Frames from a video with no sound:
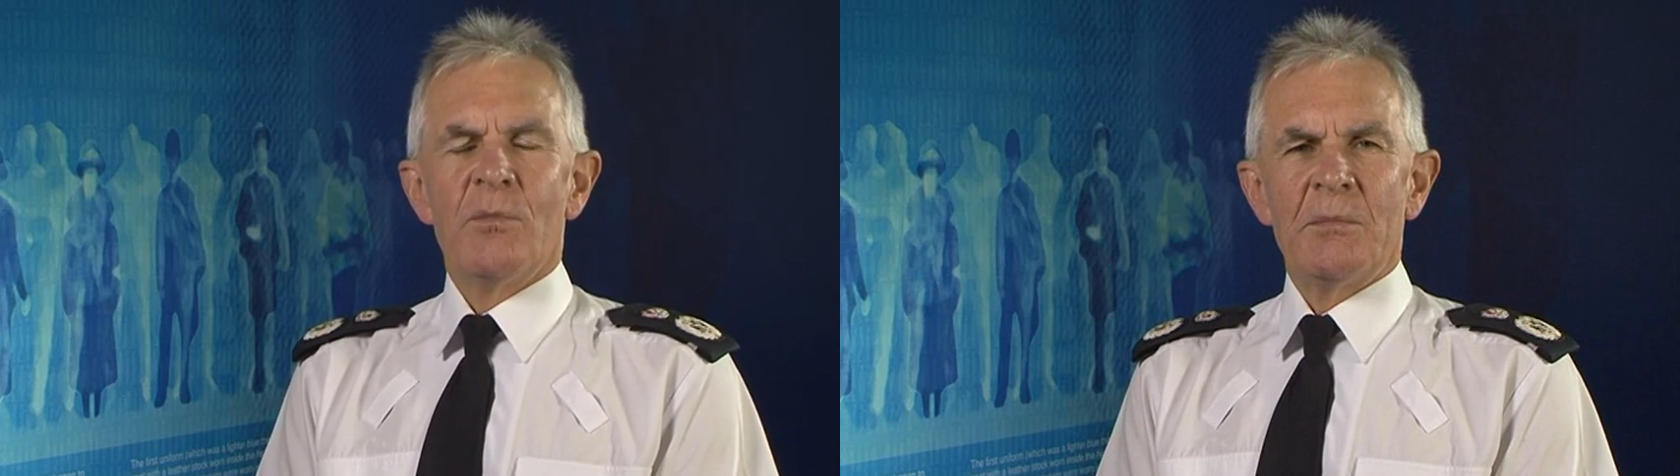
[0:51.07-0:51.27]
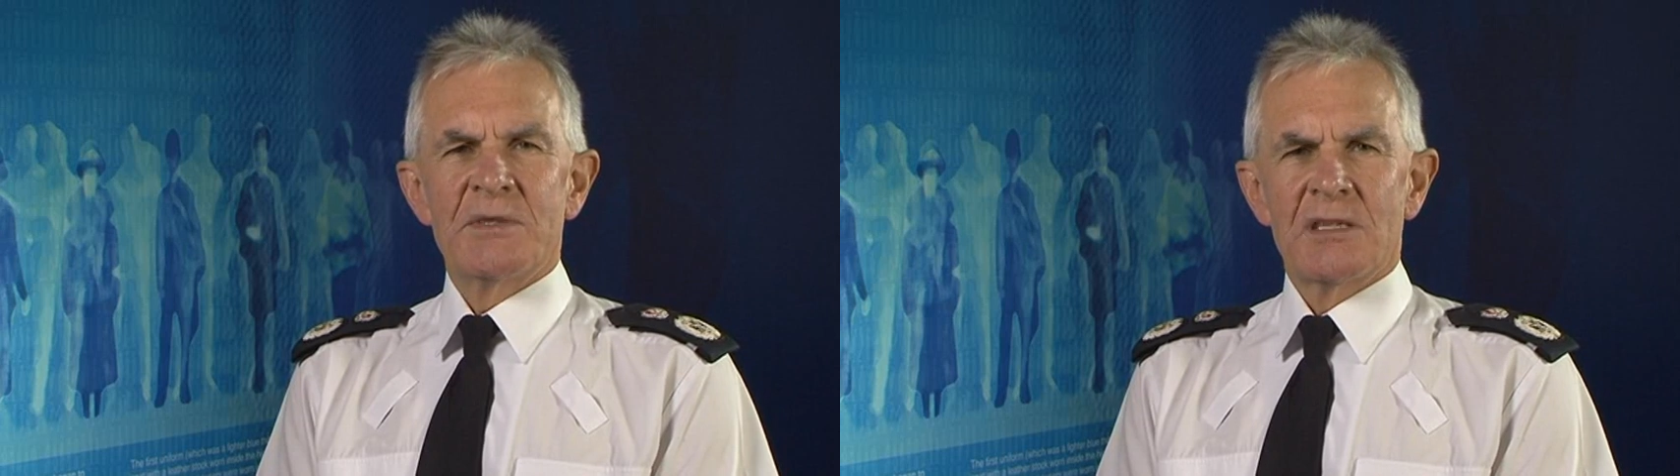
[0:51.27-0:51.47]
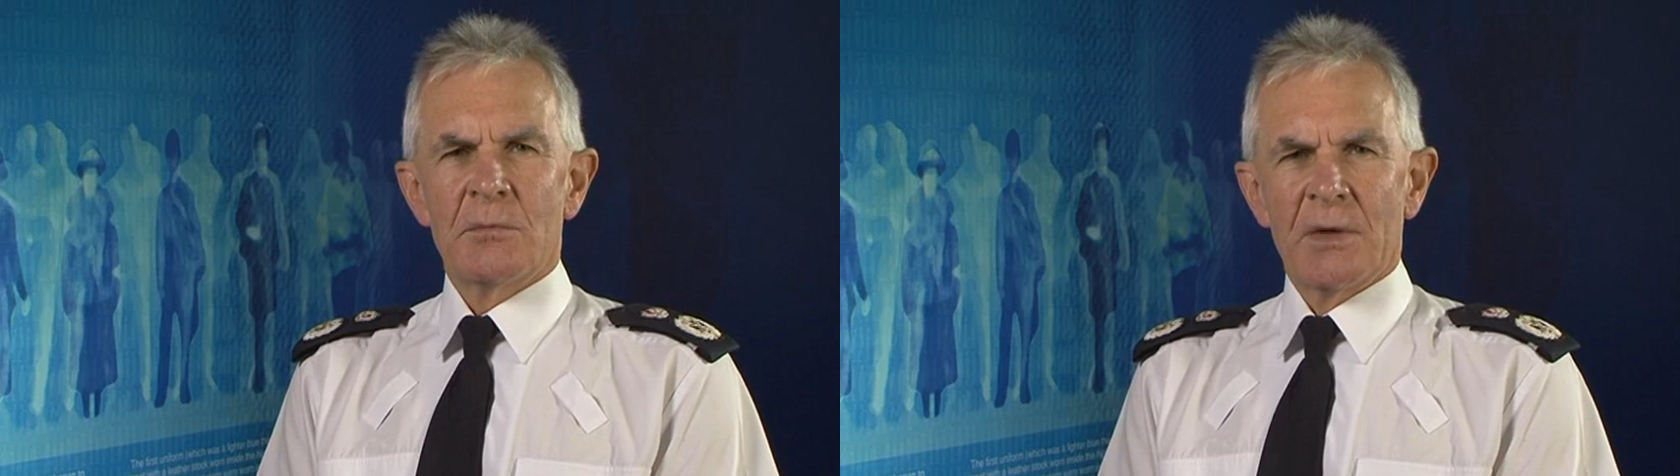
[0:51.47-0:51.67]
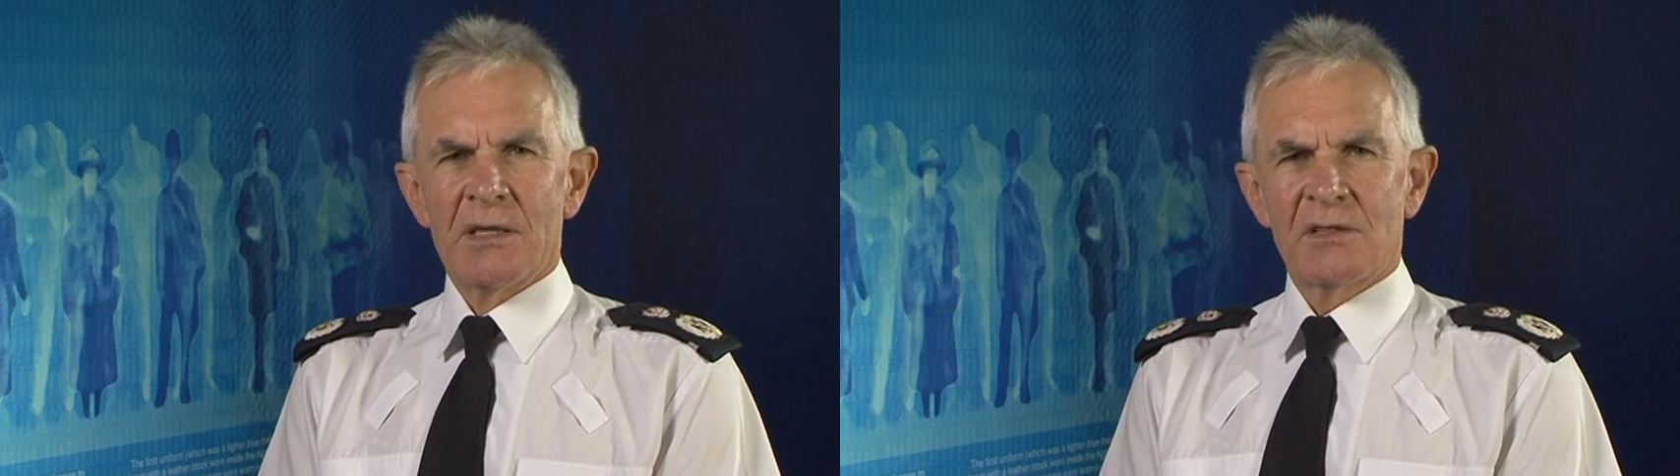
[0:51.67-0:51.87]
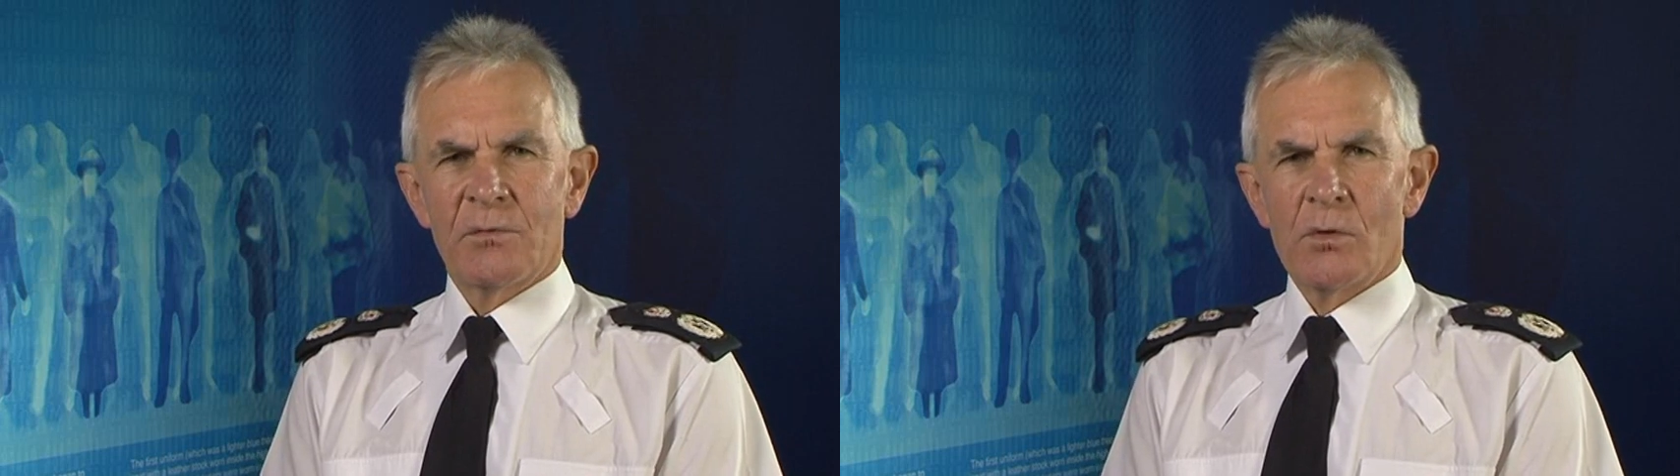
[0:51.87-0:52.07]
members of the
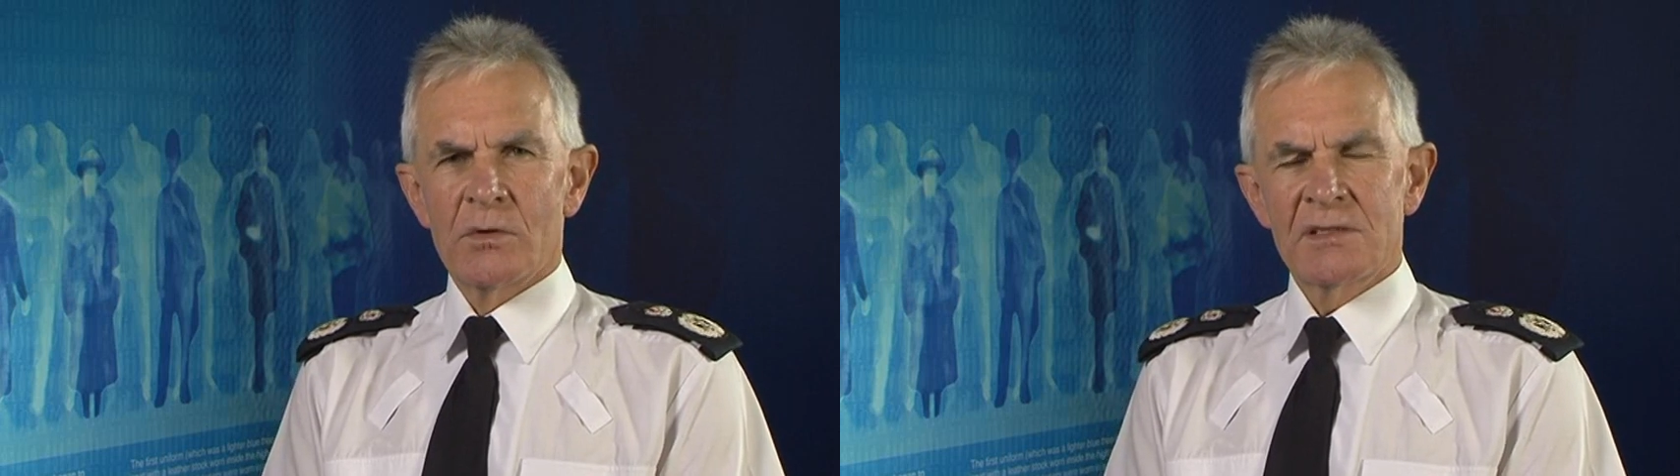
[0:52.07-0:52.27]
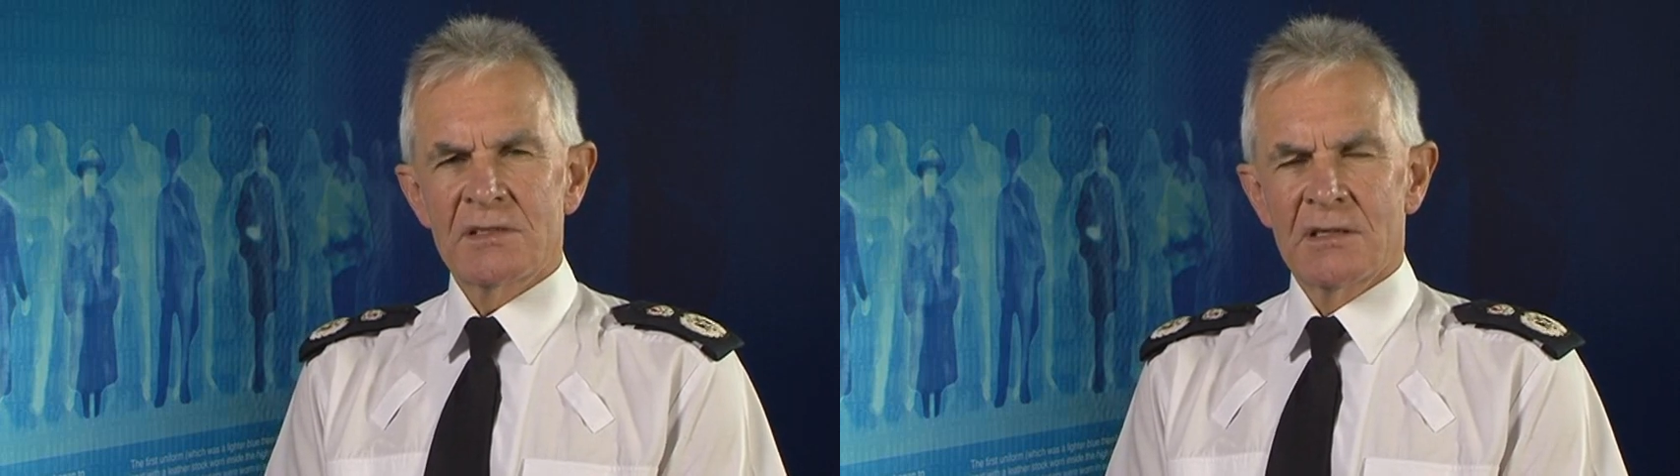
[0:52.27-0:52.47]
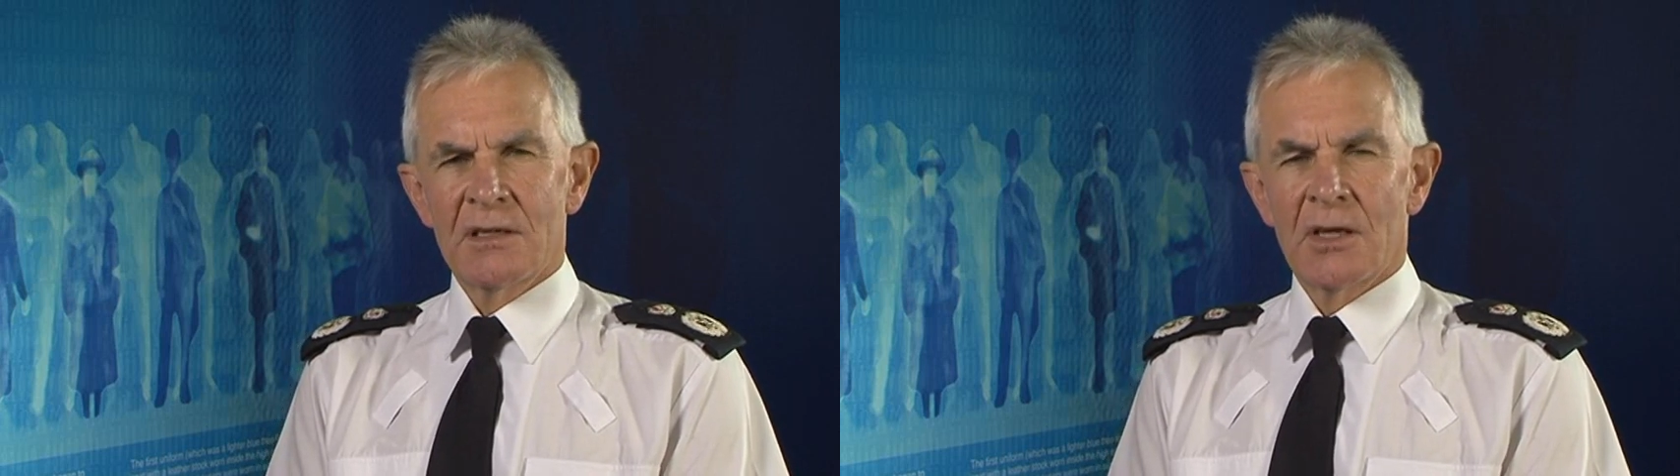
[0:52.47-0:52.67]
police force